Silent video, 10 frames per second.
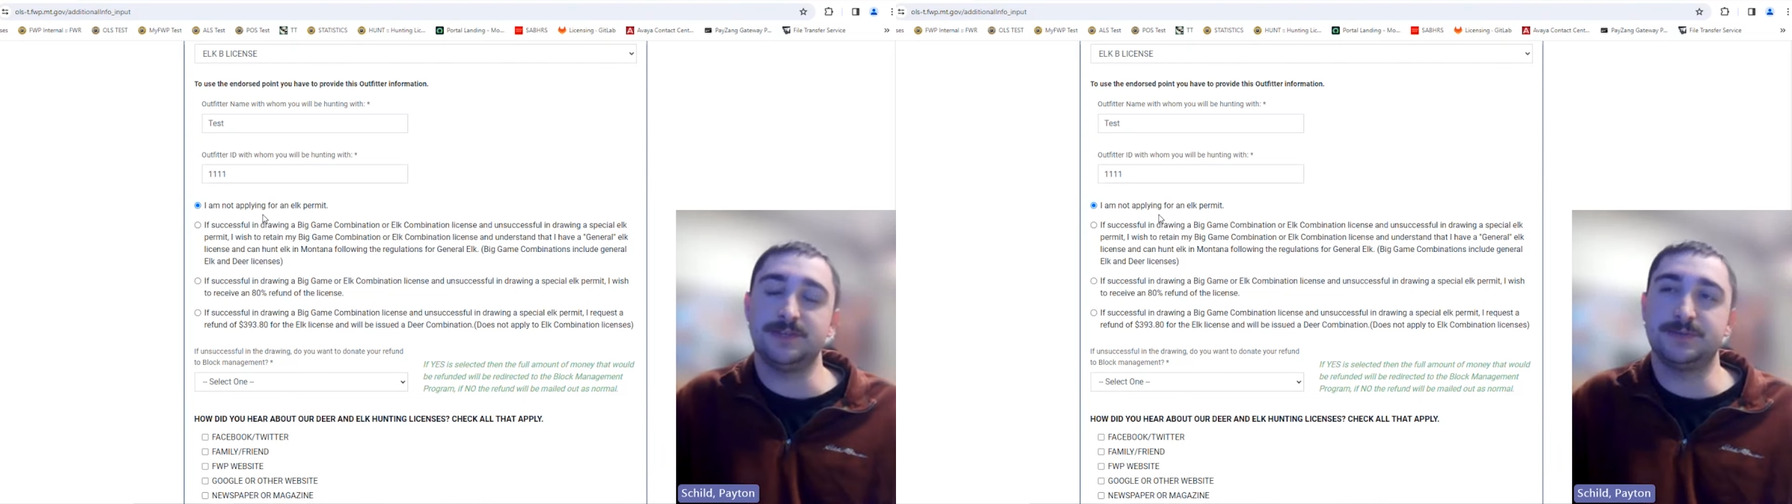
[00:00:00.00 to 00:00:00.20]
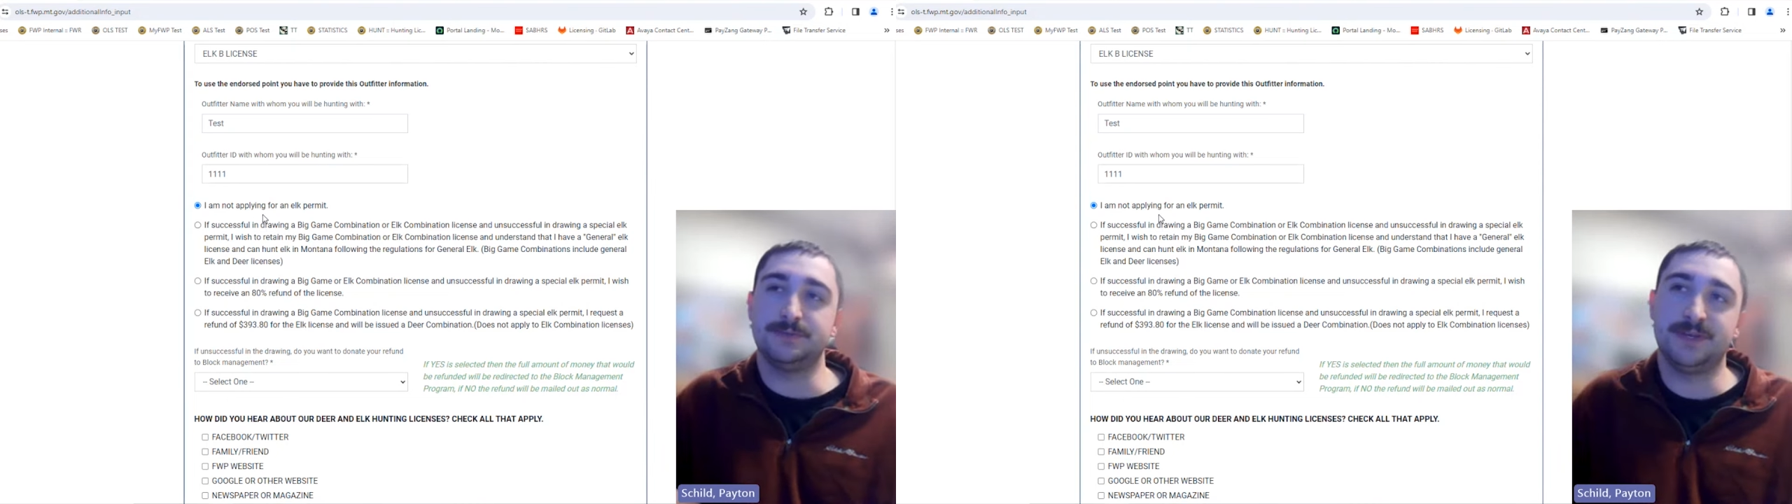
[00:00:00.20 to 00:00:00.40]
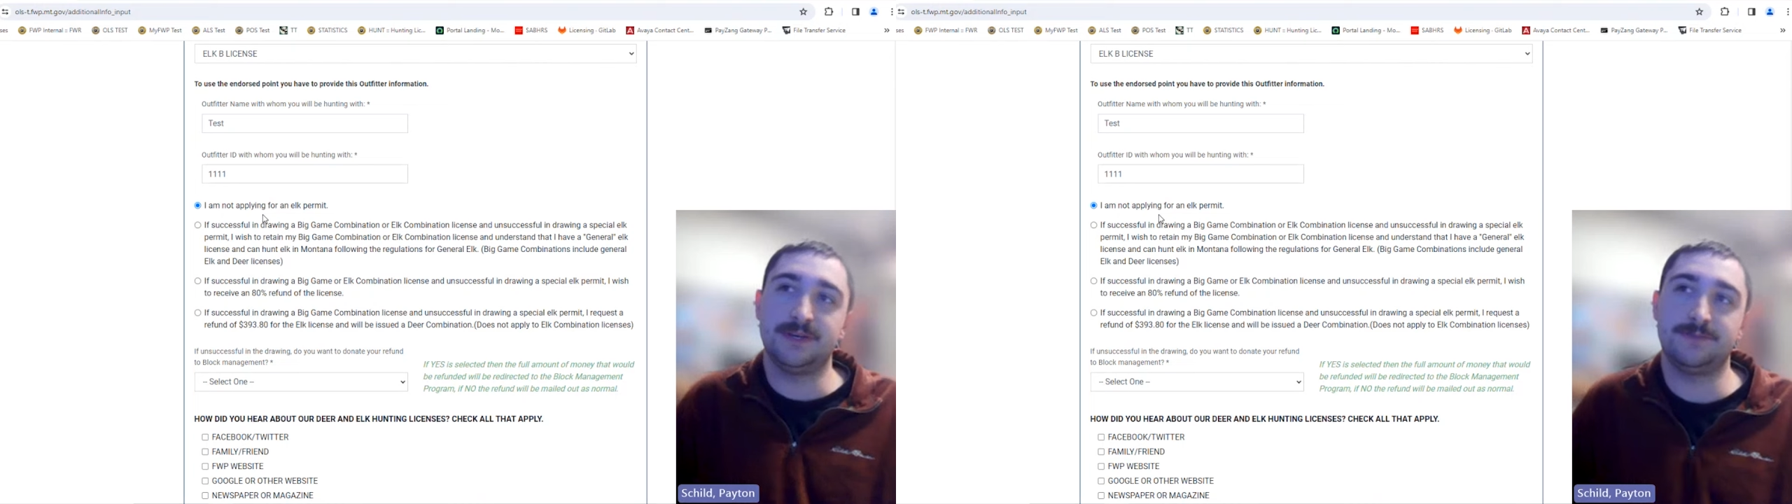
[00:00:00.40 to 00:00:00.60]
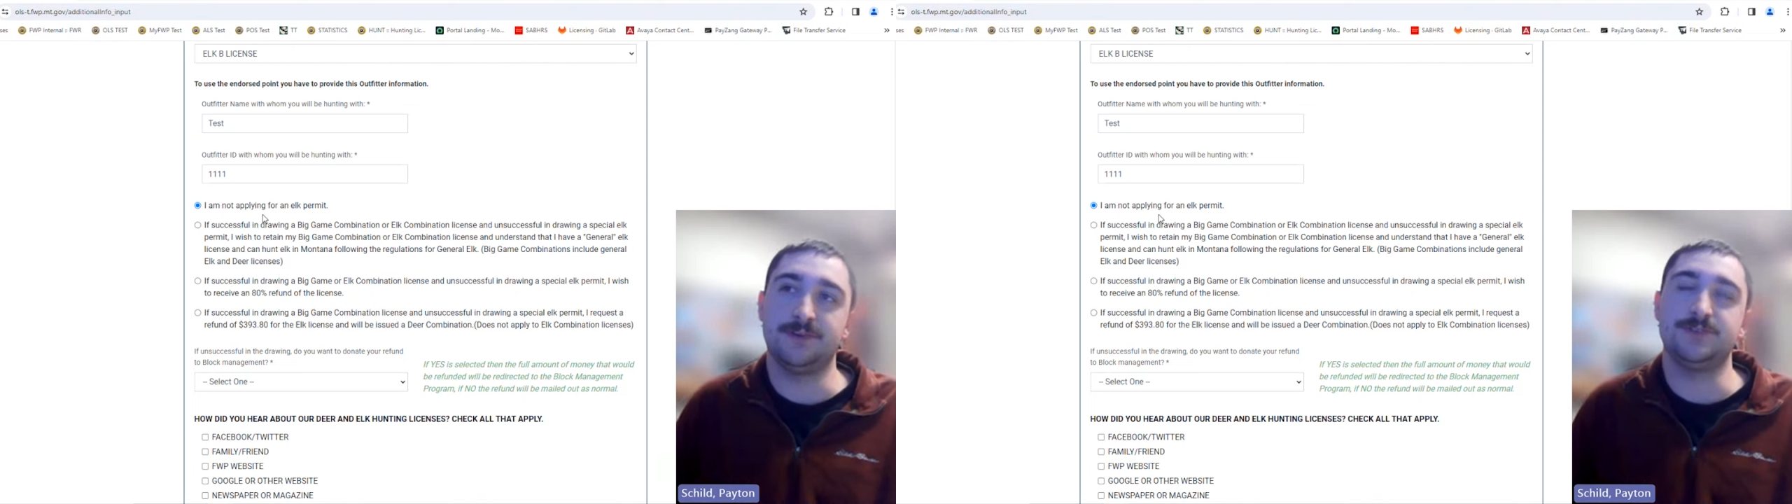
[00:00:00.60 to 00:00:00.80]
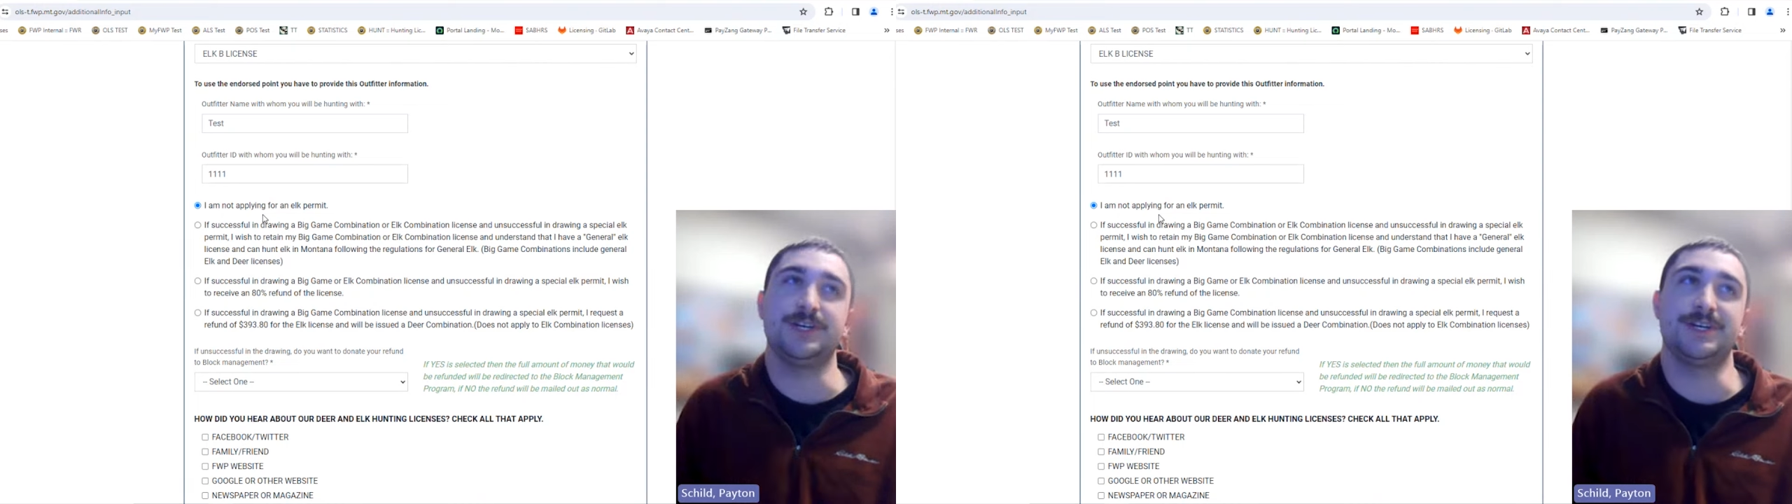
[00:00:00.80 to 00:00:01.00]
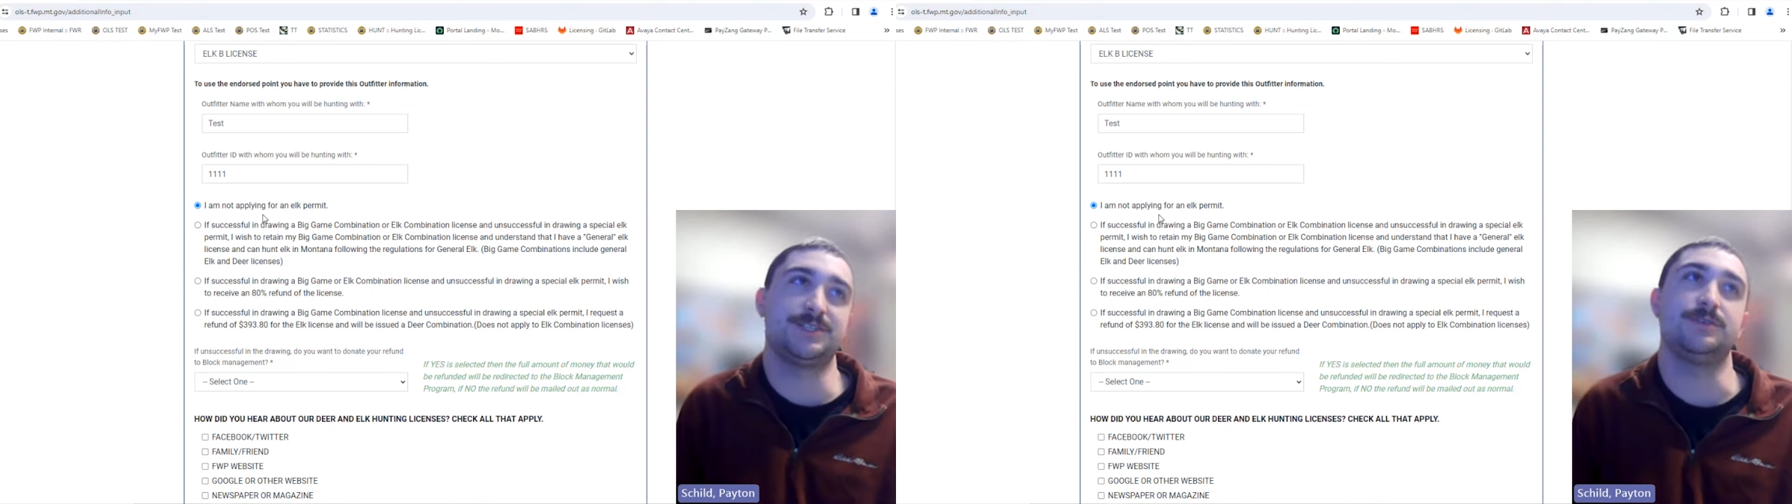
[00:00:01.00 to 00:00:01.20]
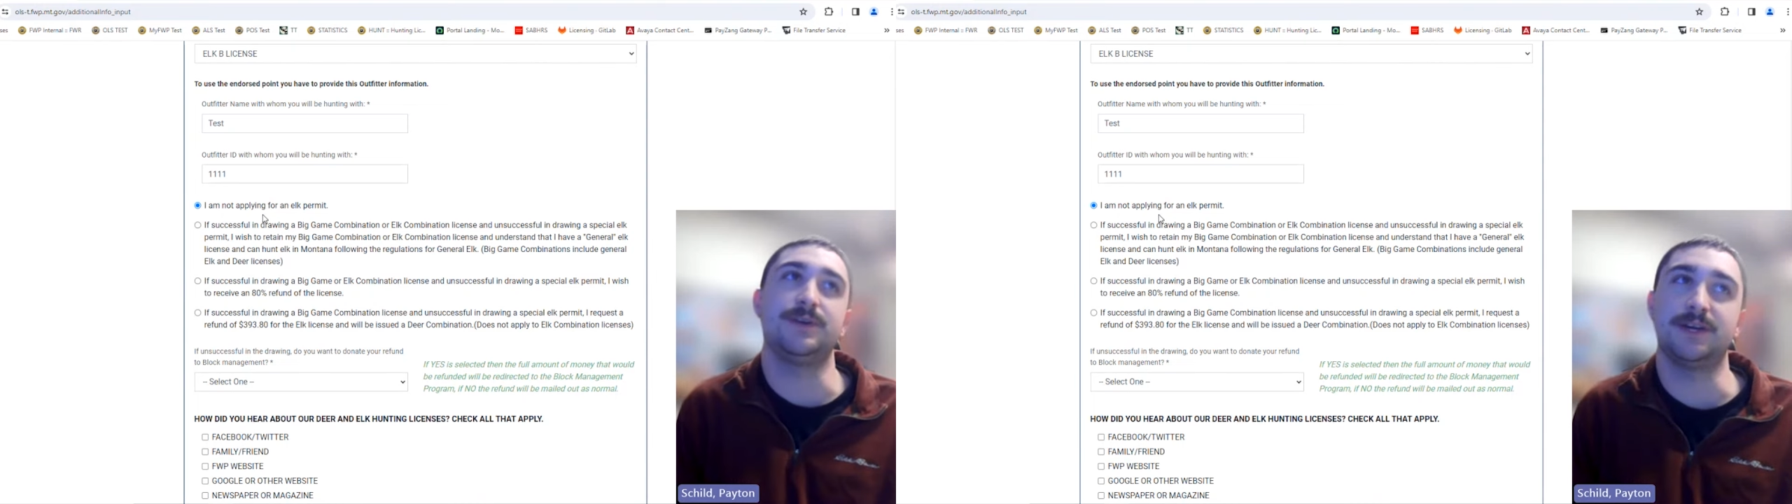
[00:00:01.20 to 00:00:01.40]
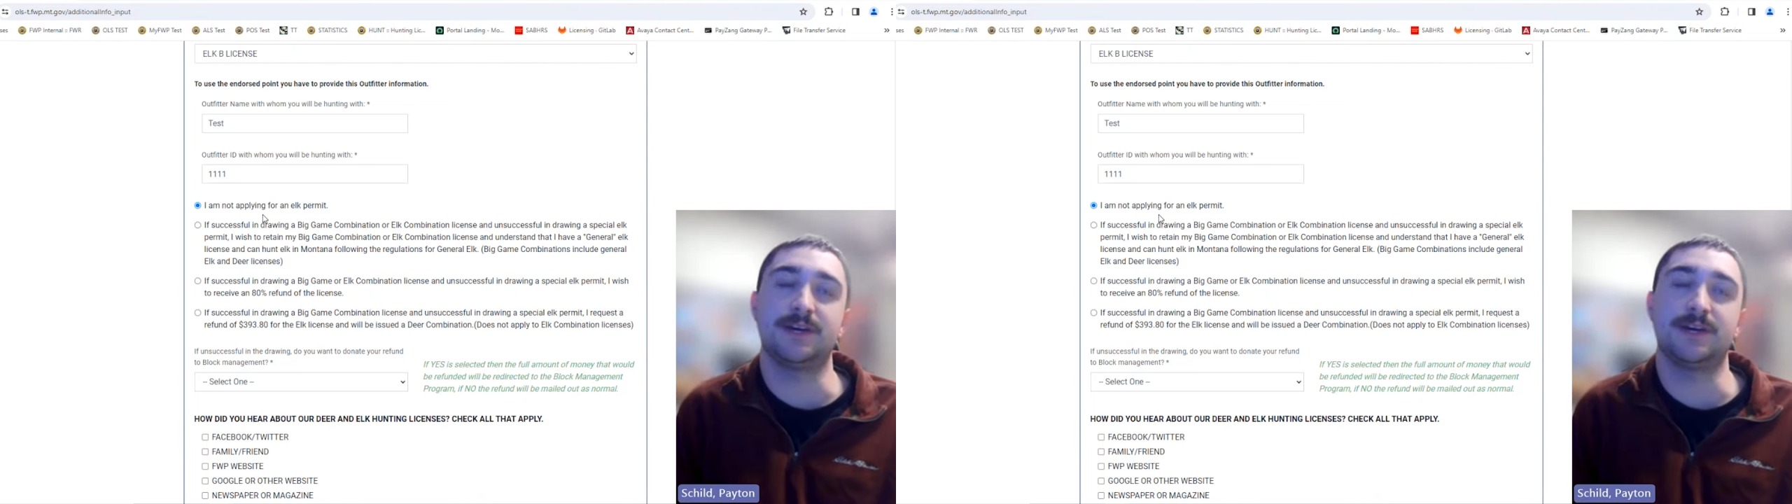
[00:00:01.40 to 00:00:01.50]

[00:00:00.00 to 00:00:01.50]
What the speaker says: This would be if you're just doing